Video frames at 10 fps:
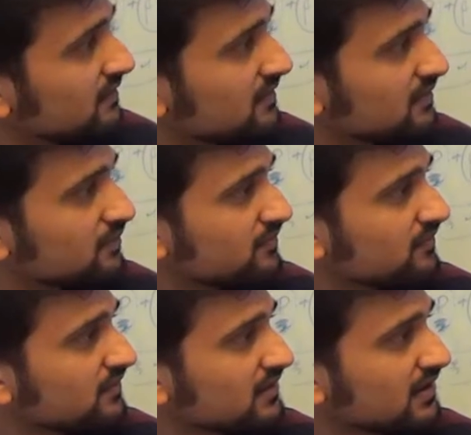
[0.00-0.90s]
Uh,
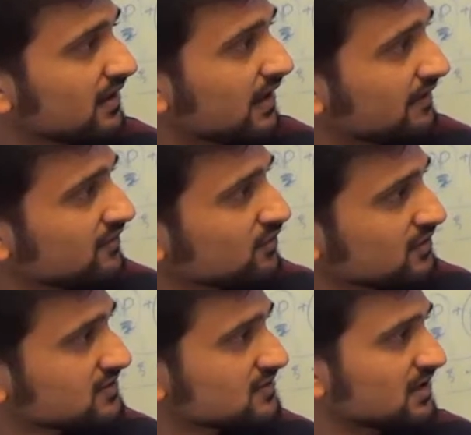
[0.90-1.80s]
yeah, so
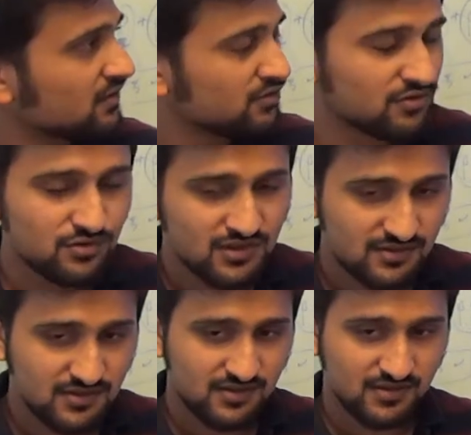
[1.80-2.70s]
this is how you do the,
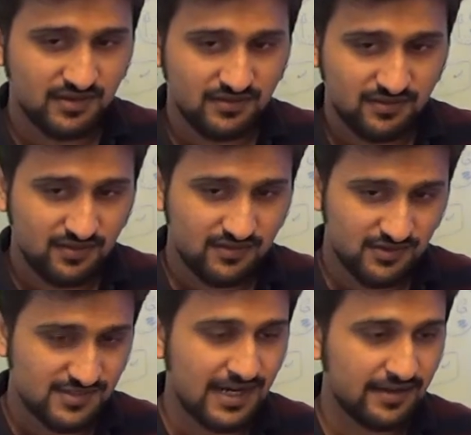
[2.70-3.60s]
the,
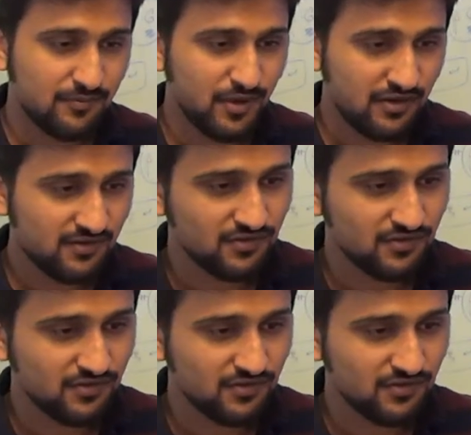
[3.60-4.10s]
the static part.